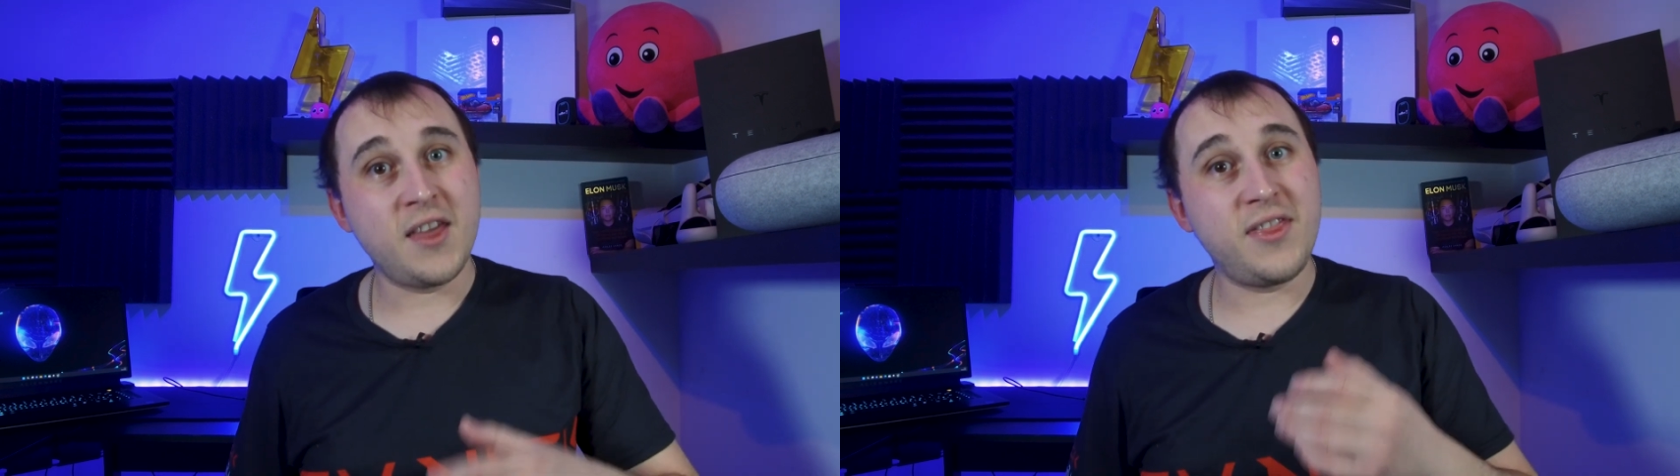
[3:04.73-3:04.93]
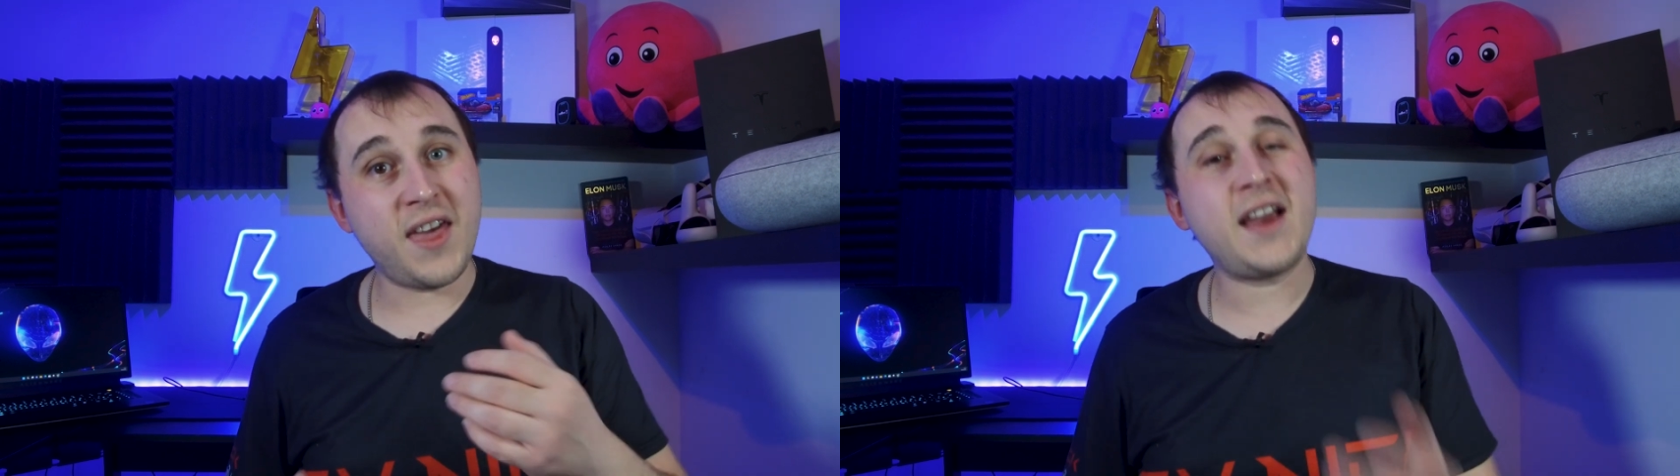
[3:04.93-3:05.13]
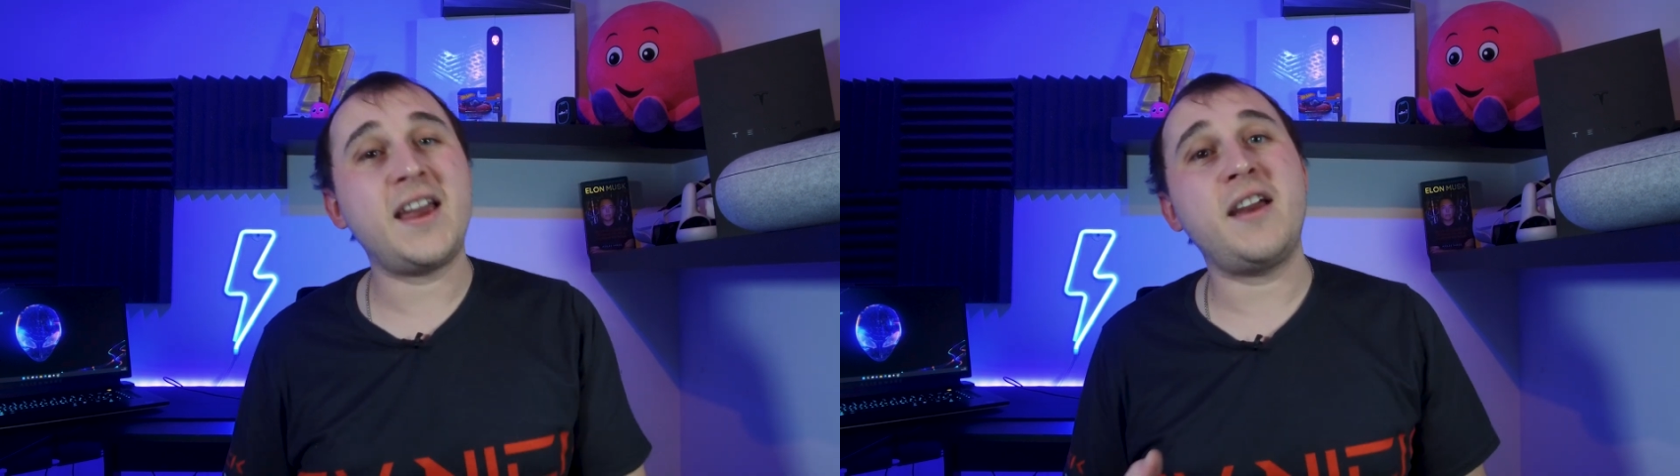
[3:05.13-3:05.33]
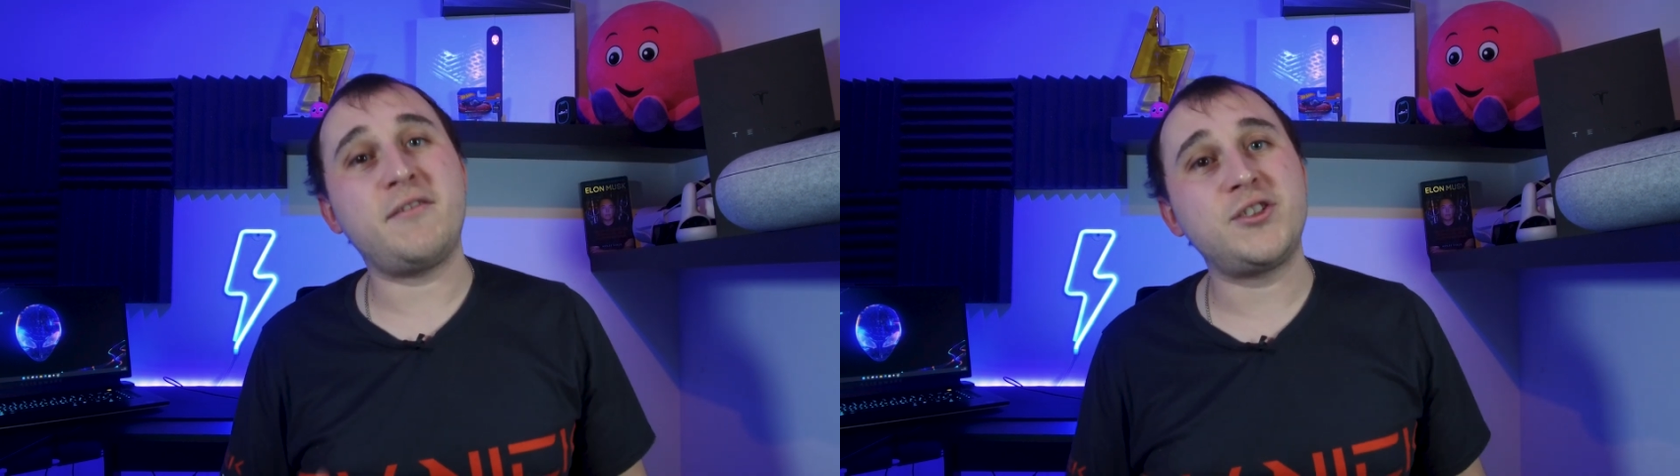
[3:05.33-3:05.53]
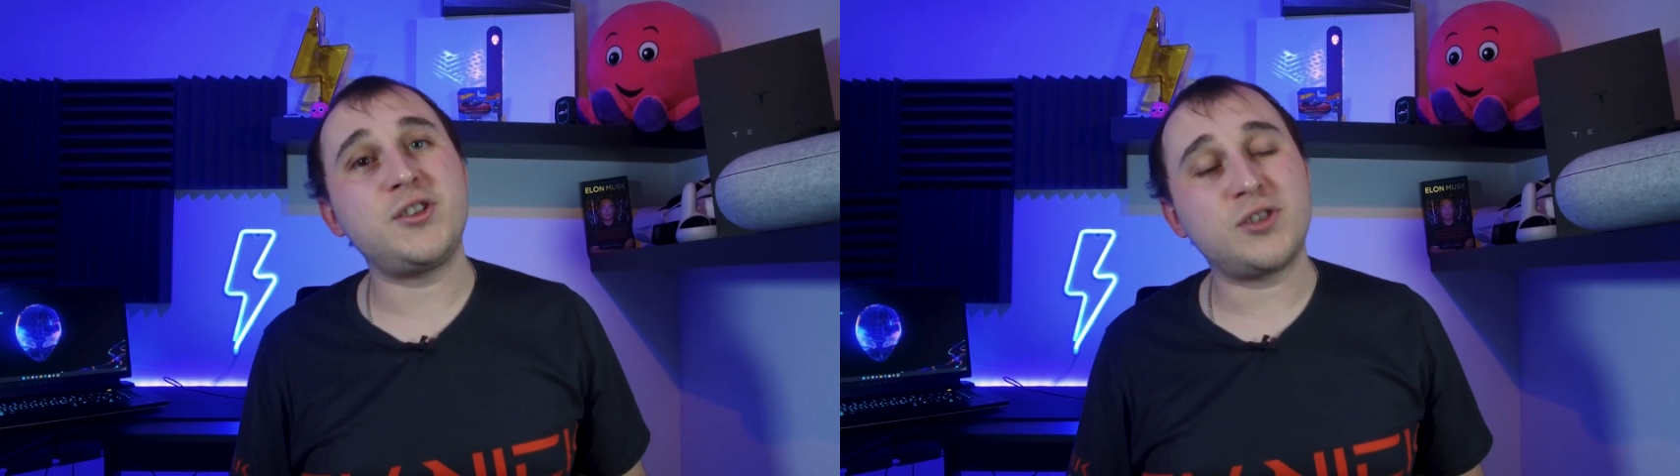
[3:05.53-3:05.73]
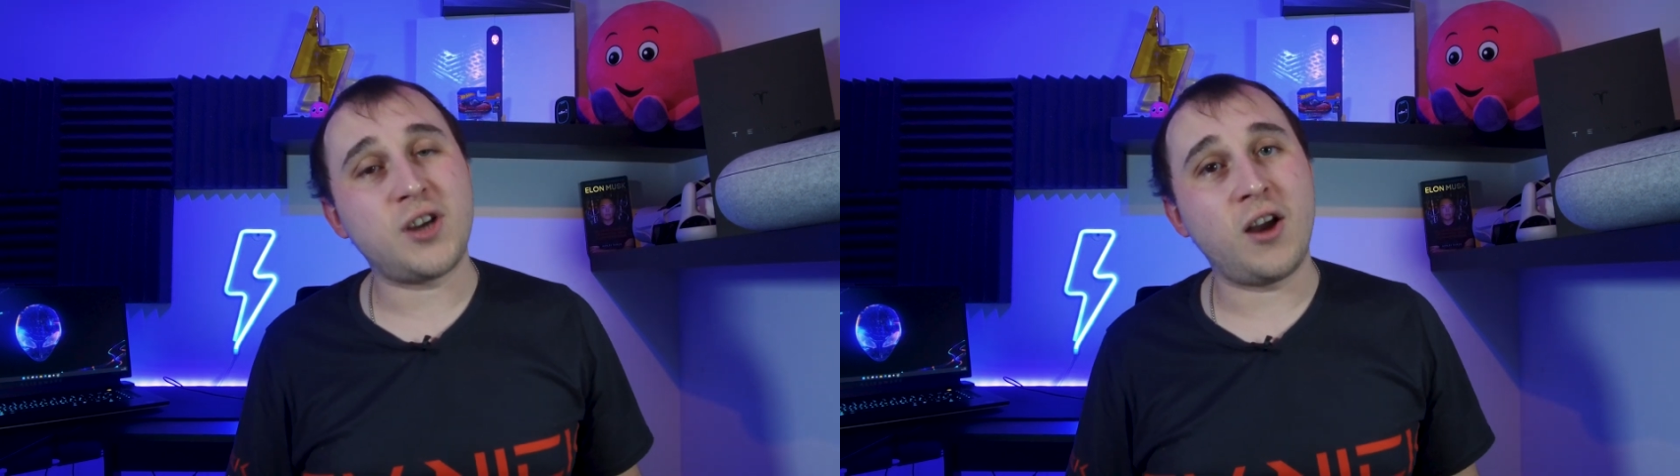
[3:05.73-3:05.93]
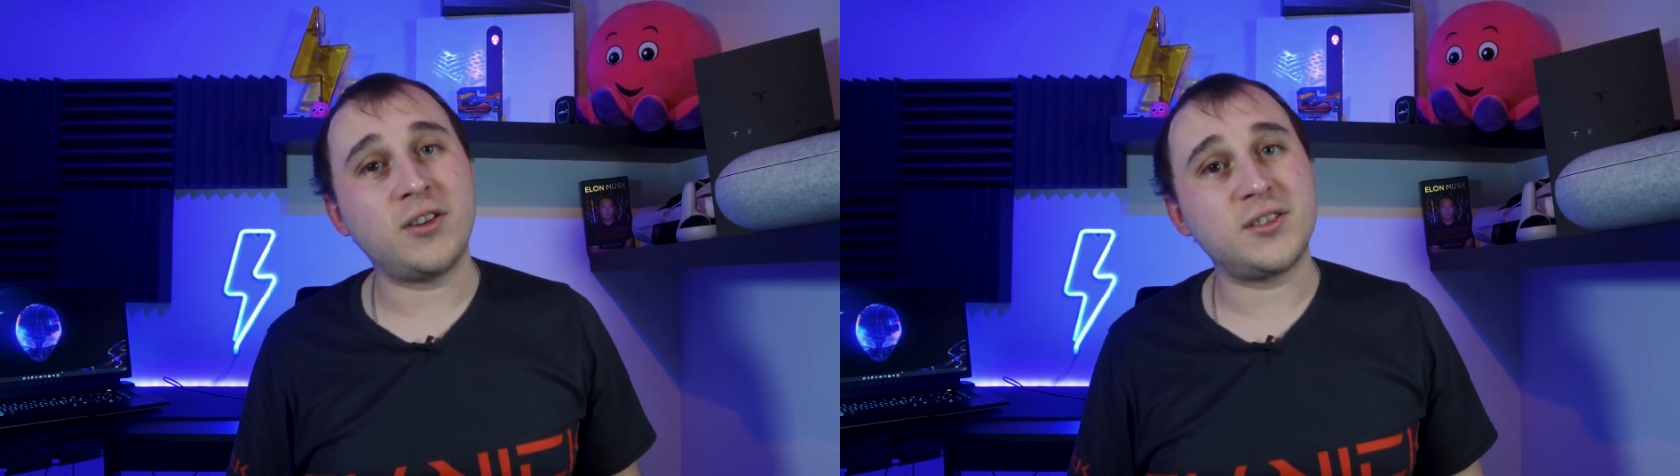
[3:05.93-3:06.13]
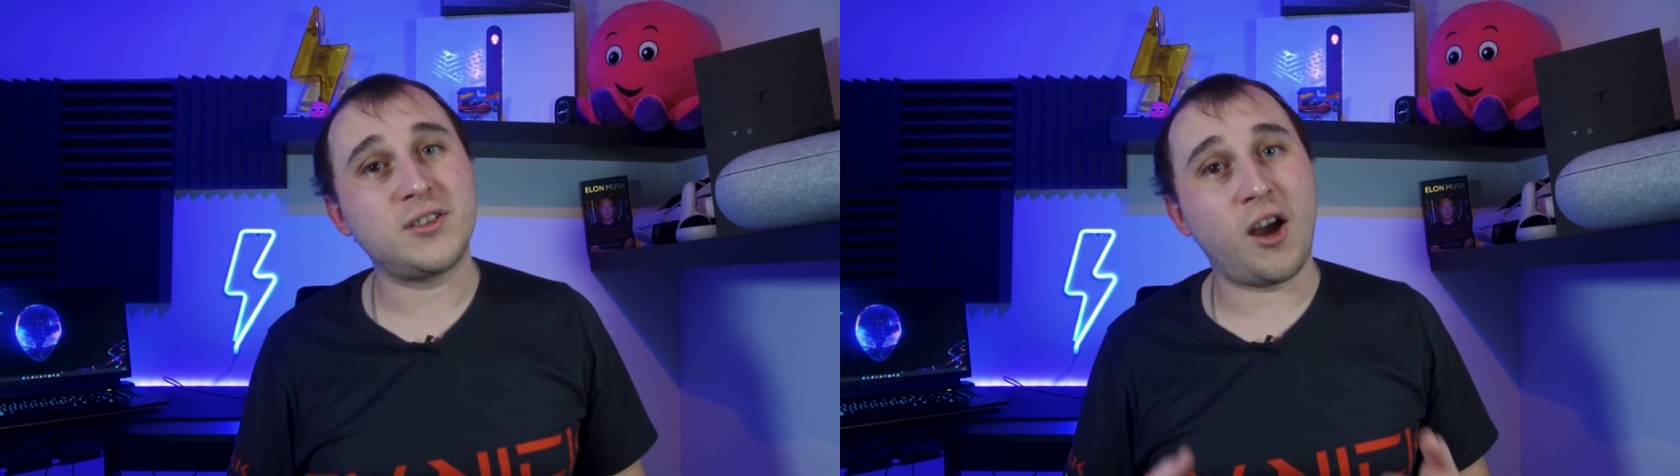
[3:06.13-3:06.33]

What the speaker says: they're getting reduced costs